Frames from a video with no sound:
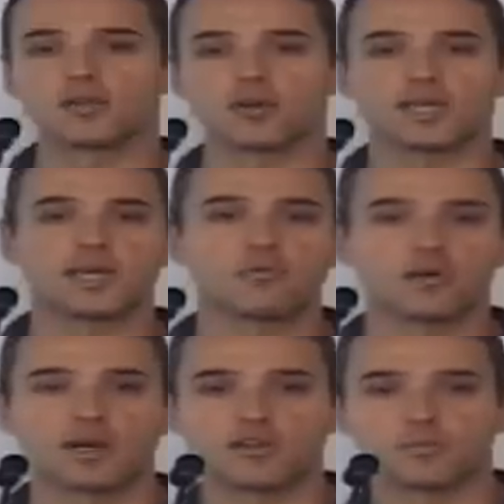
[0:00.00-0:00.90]
looking at
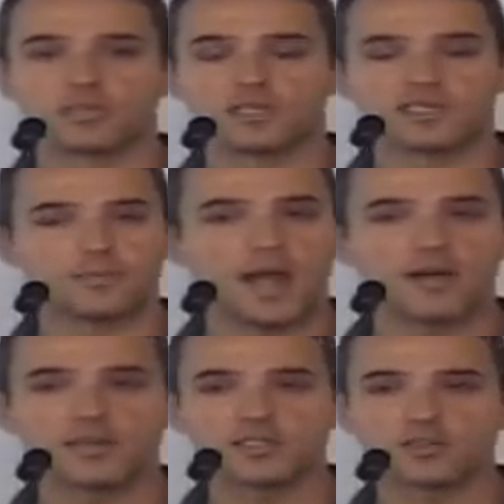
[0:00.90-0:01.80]
what other
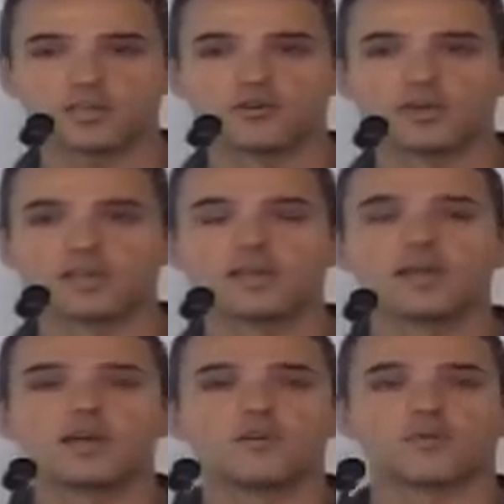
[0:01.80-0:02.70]
municipalities are doing,
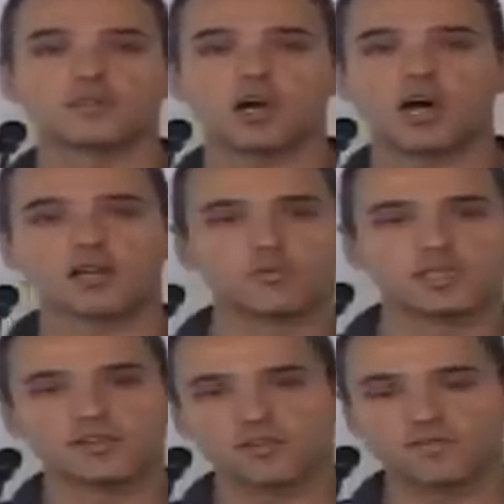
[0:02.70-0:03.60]
with talking with
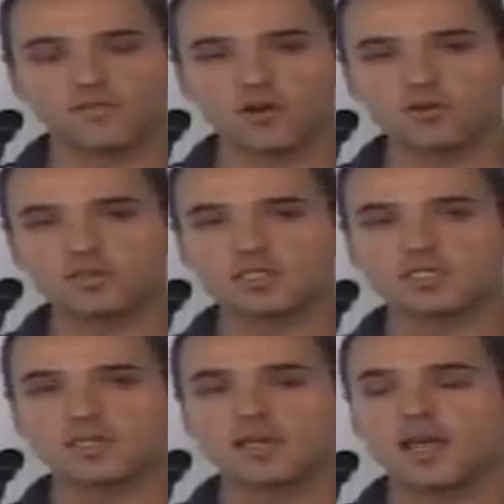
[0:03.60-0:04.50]
different
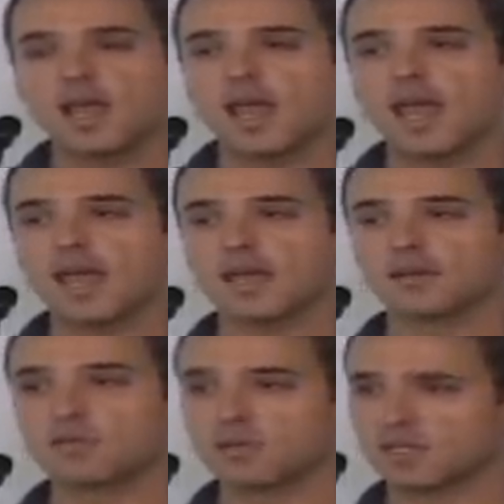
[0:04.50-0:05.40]
folks,
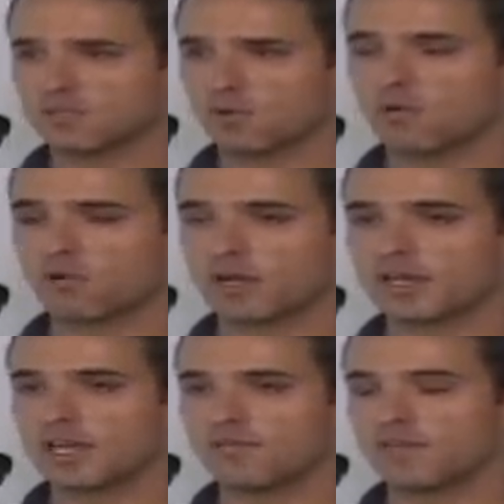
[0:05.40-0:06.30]
and it's what we're going
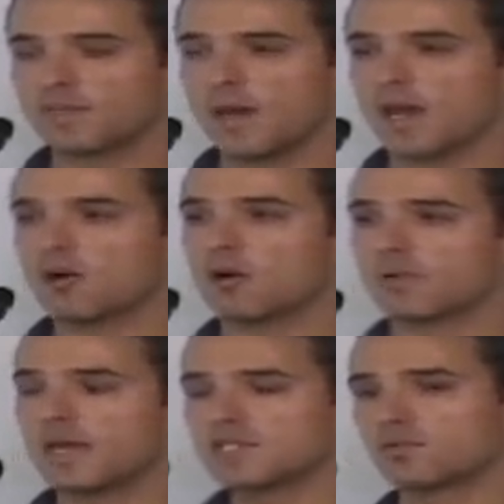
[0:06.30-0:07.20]
to get feedback on.
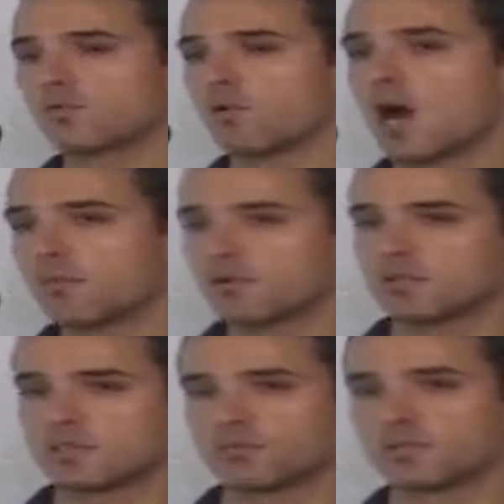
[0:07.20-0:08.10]
But that's what
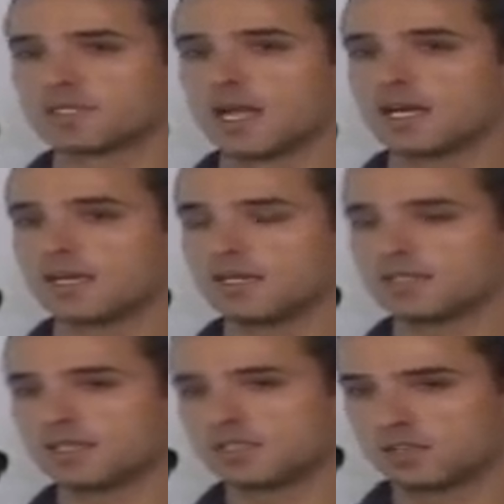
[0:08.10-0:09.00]
Robert's presenting.
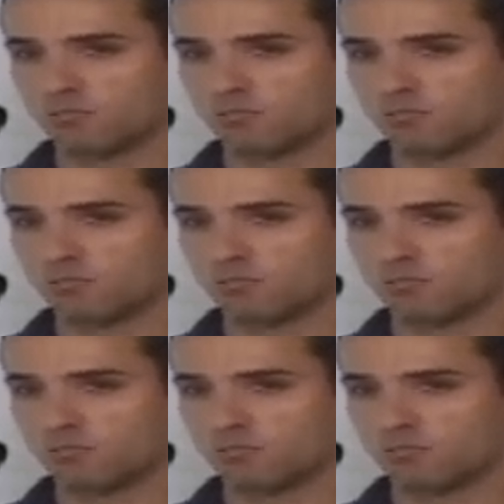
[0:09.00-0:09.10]
It's